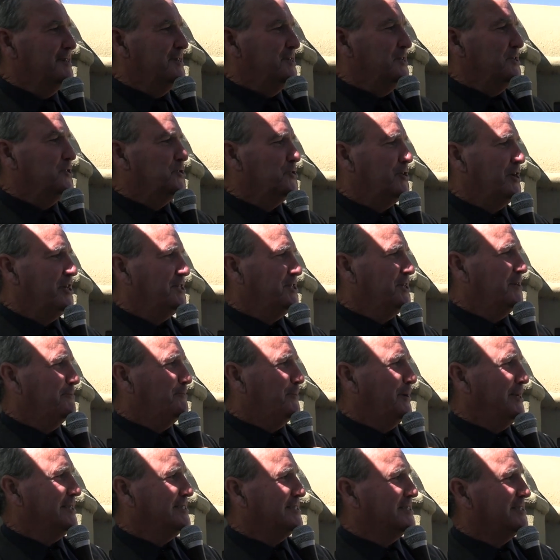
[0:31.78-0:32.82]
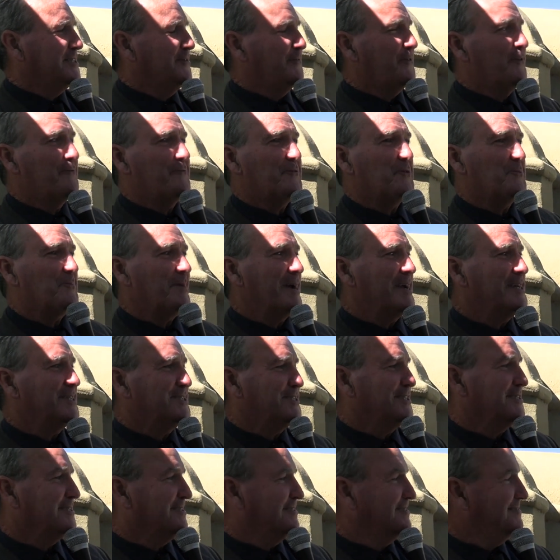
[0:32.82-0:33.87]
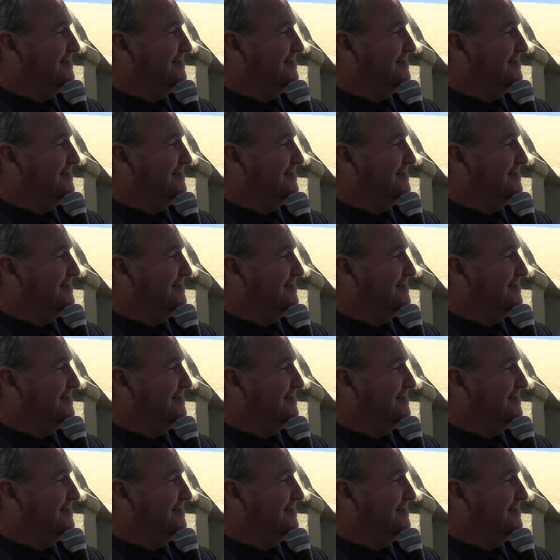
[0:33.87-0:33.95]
few treasured pieces of information.